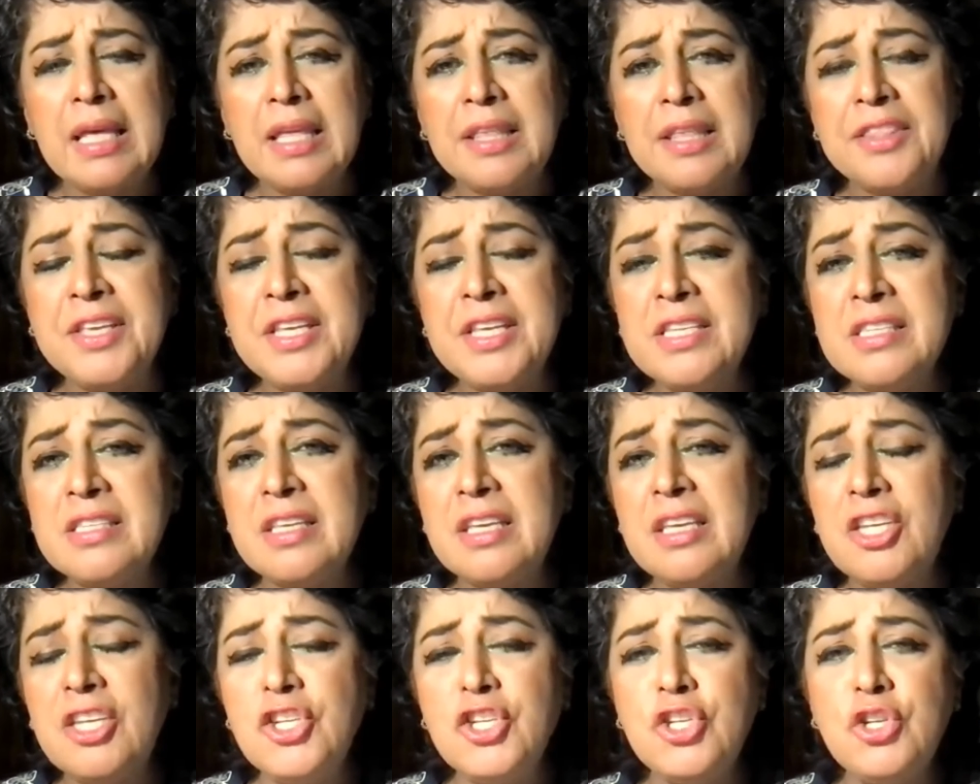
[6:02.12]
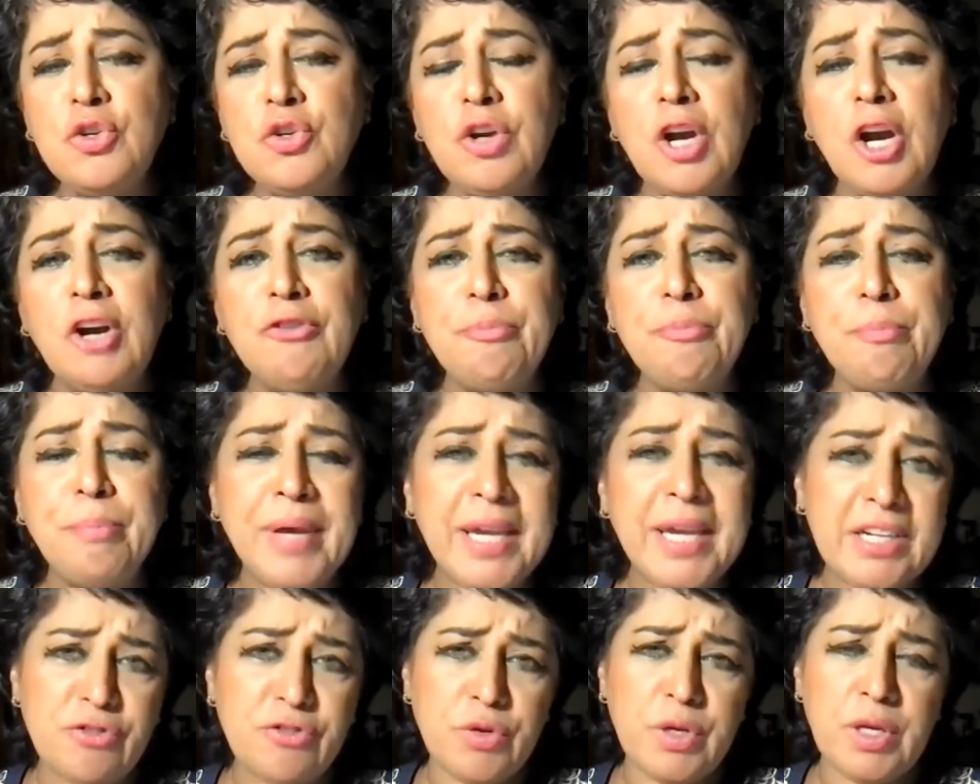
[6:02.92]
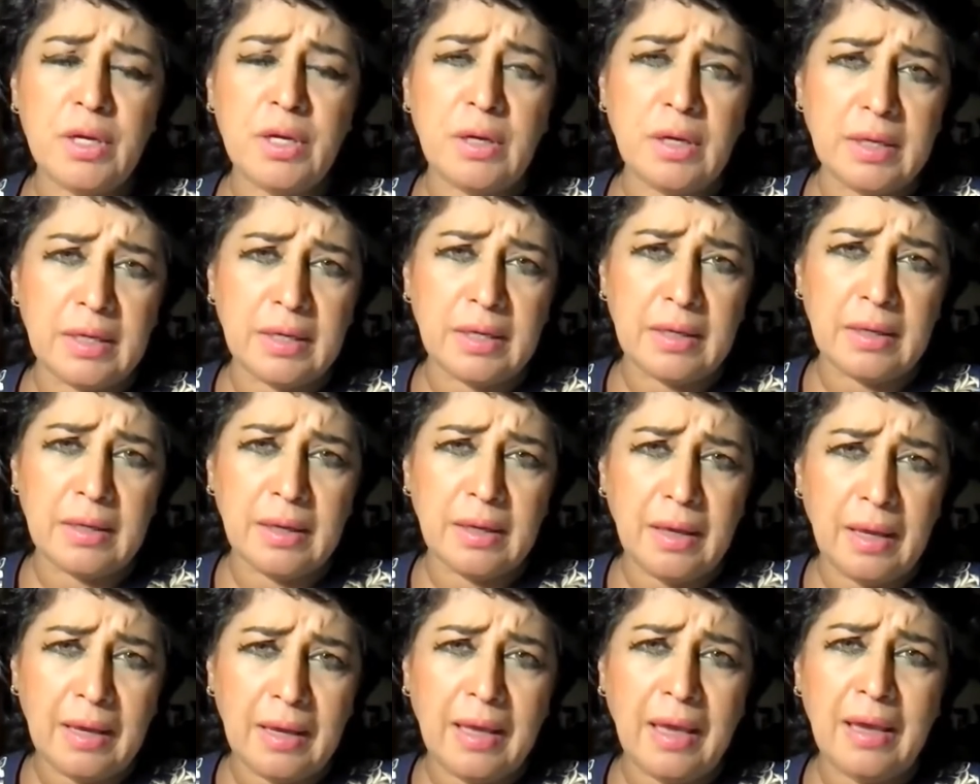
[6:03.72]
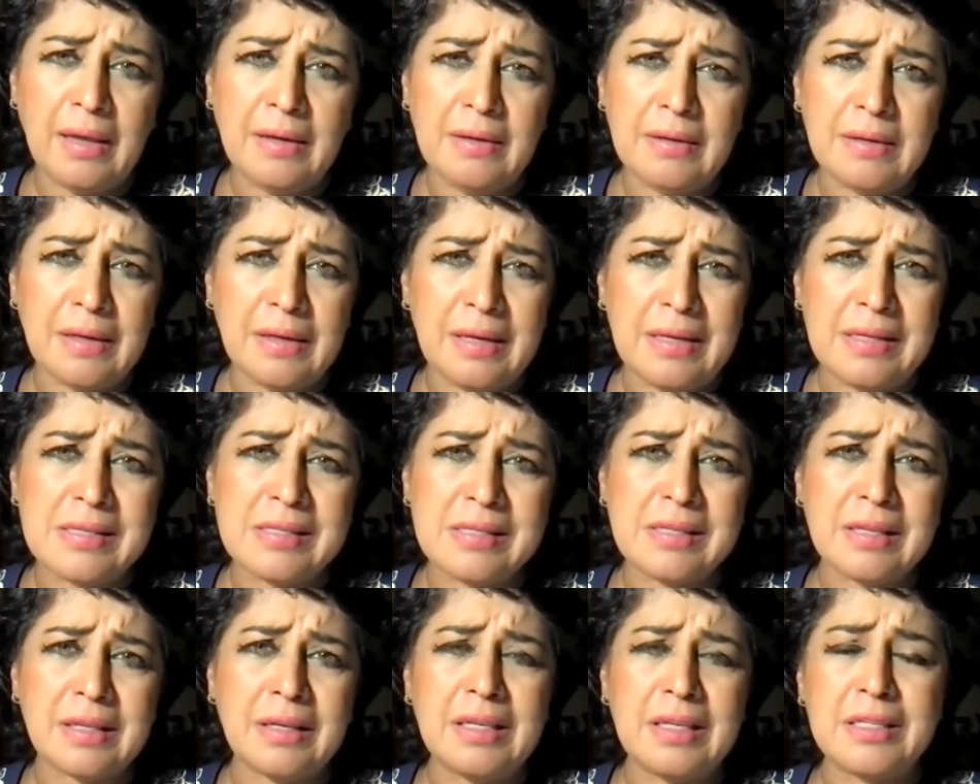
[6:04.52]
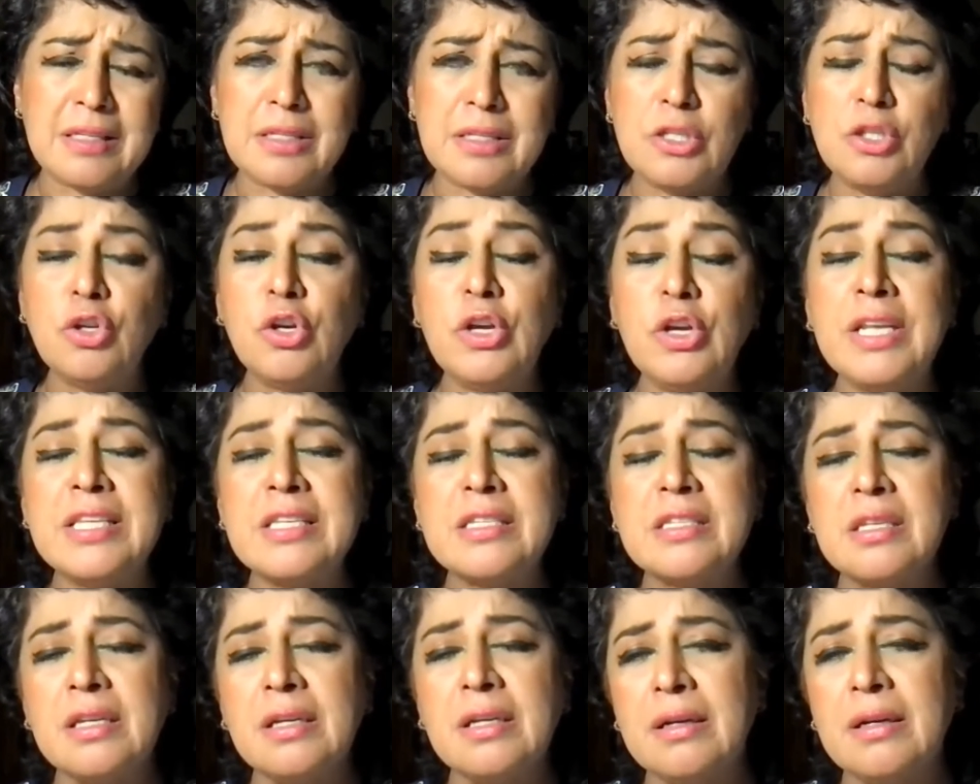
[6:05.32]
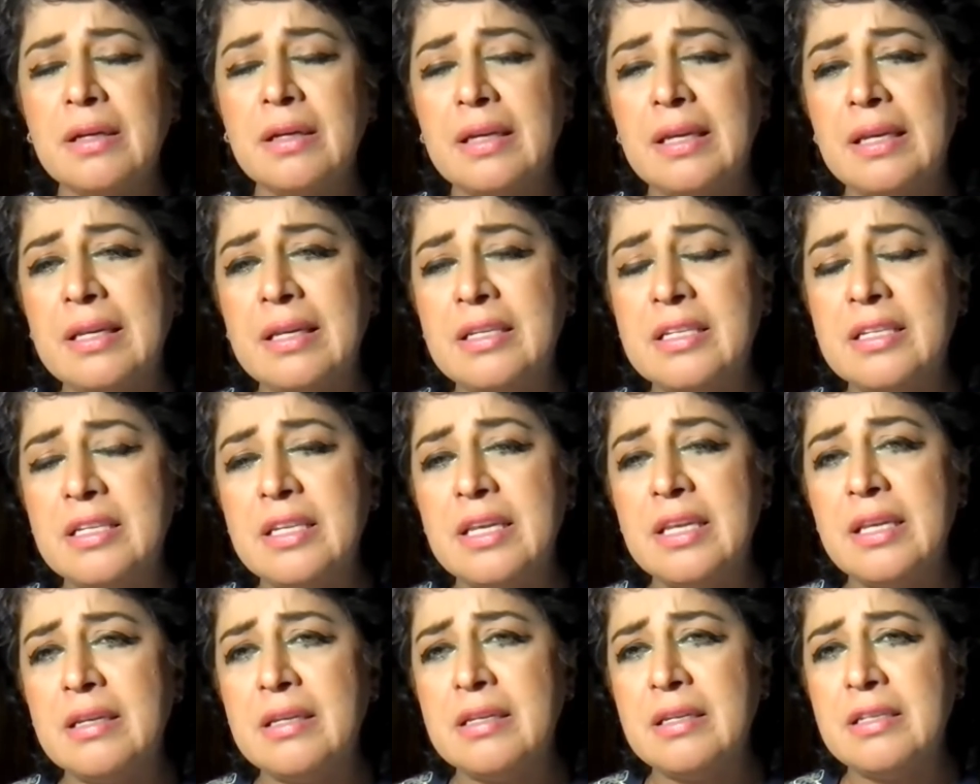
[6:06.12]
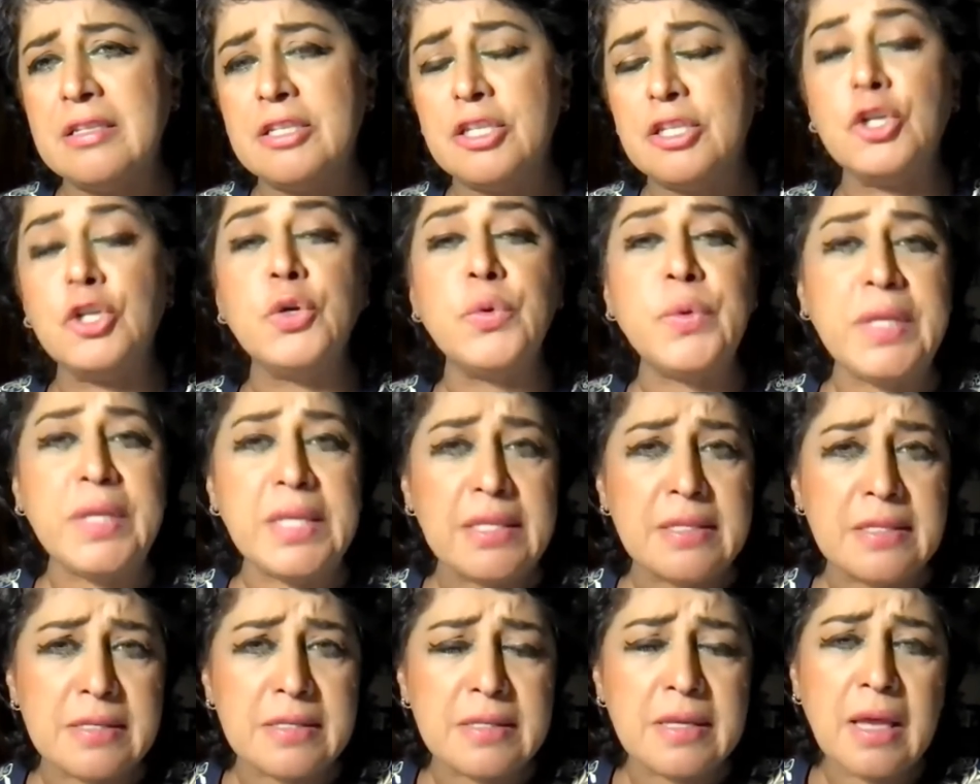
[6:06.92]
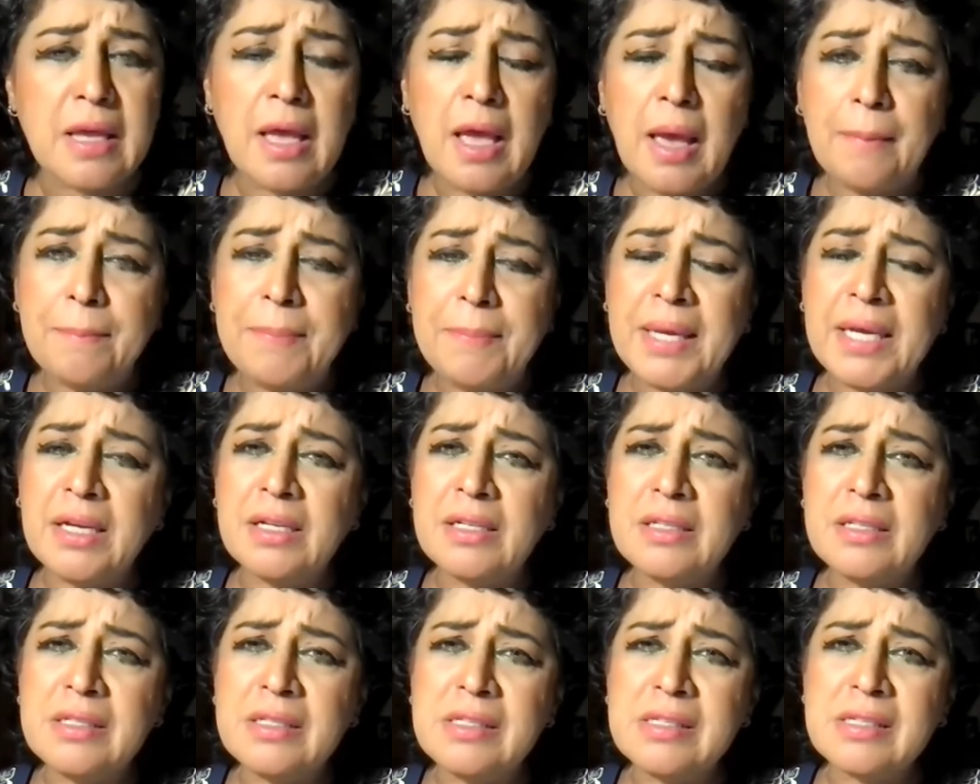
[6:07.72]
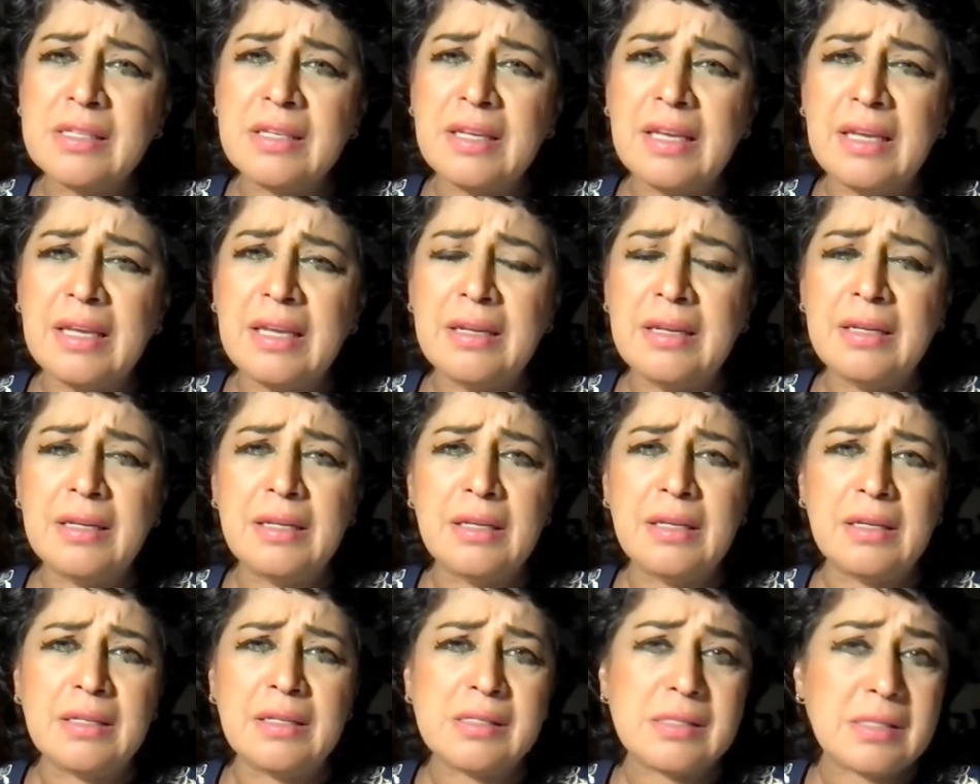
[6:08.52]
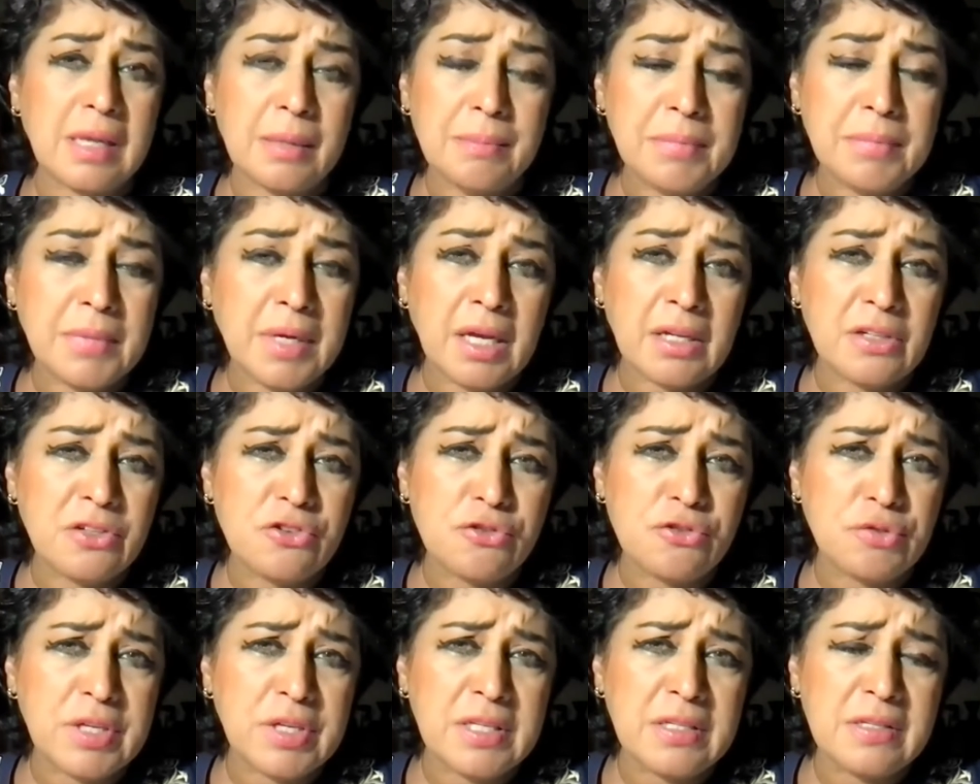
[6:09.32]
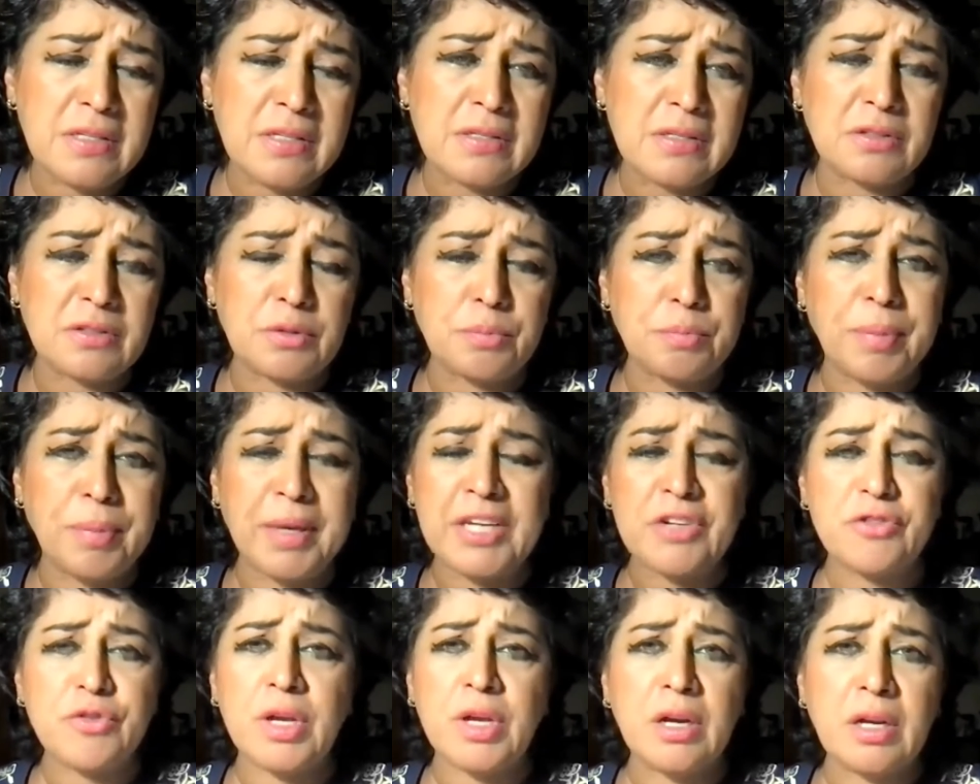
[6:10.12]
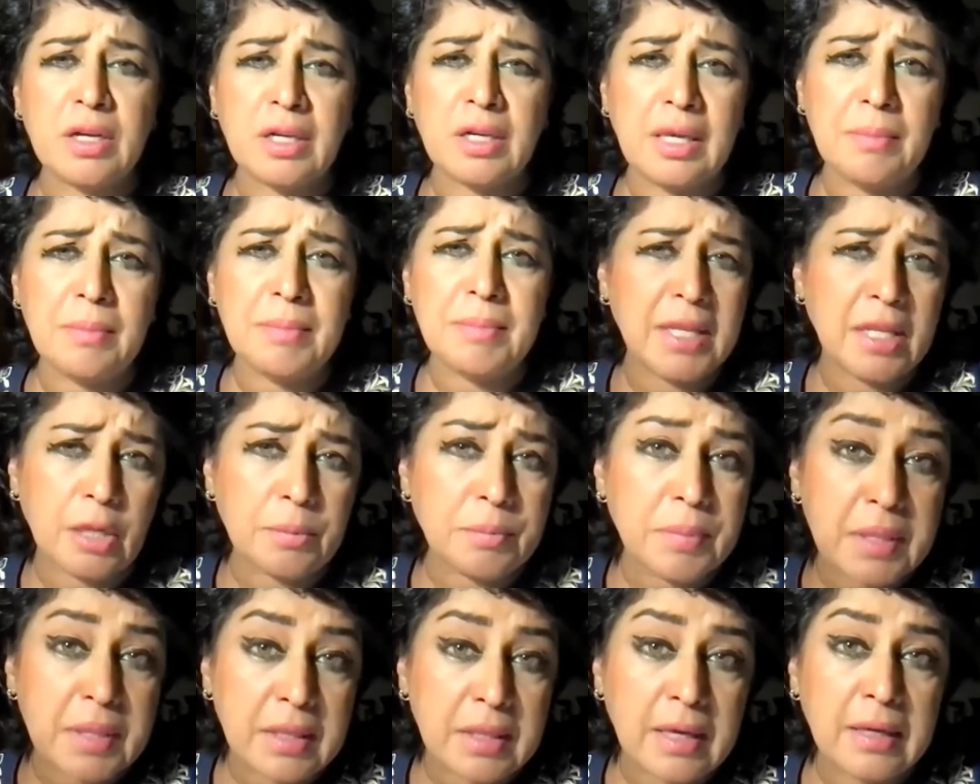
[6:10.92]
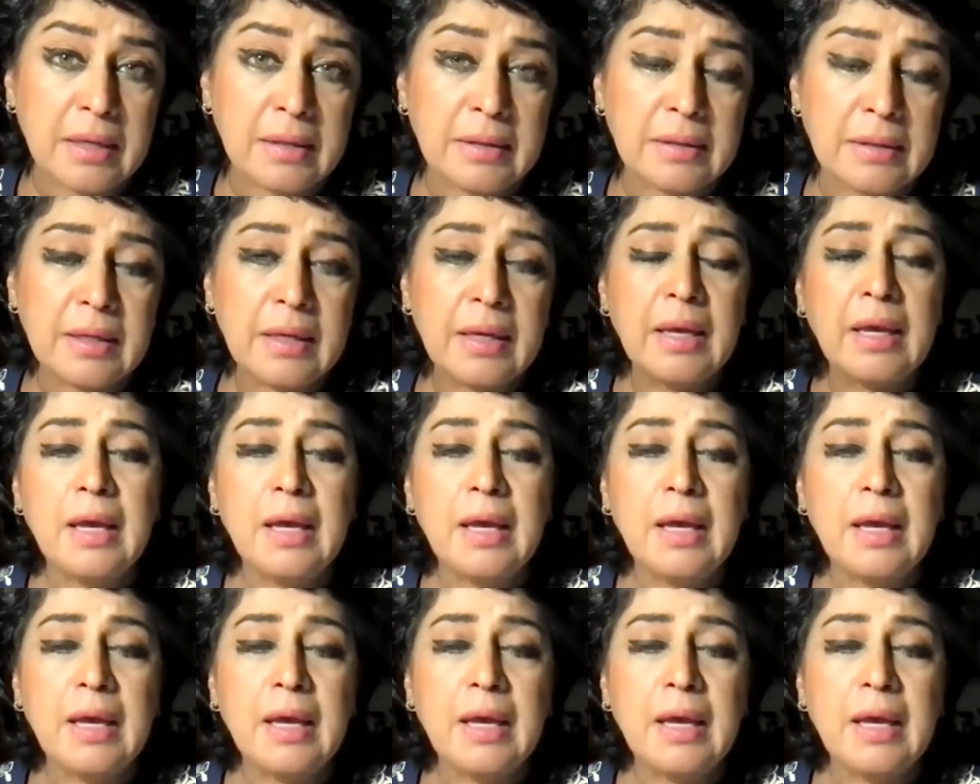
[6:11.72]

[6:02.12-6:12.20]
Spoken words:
This issue of patriarchy, again, is in degrees, because in some countries, patriarchy may not be there,